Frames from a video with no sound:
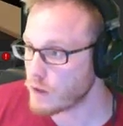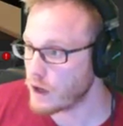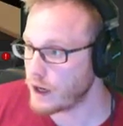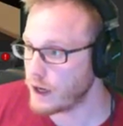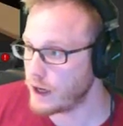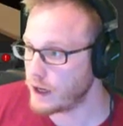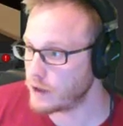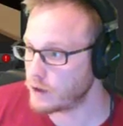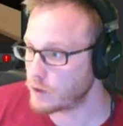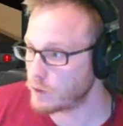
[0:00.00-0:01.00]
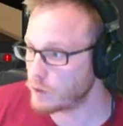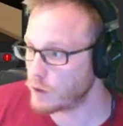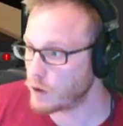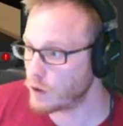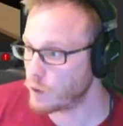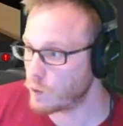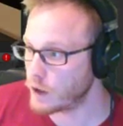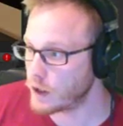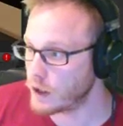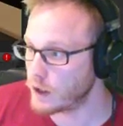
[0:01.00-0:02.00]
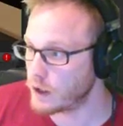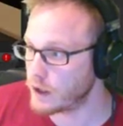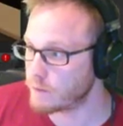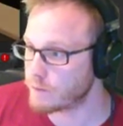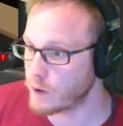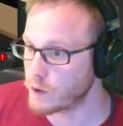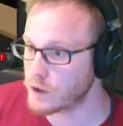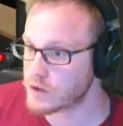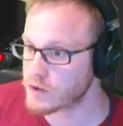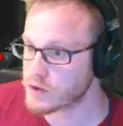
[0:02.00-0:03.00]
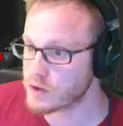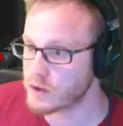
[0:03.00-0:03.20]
and we hit focus,